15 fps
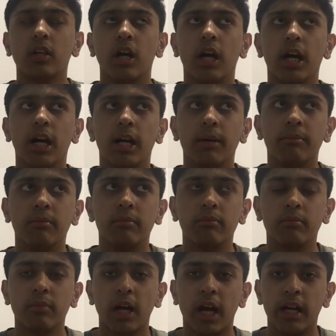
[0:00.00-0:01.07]
And
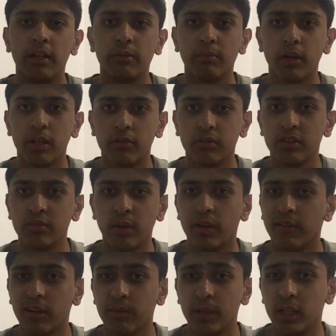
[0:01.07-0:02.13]
the reason why I
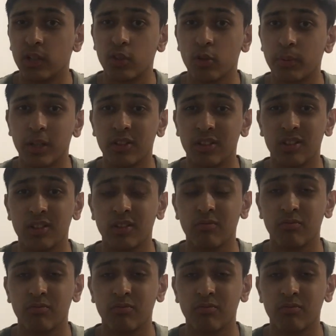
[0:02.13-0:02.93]
recommend it is just because it's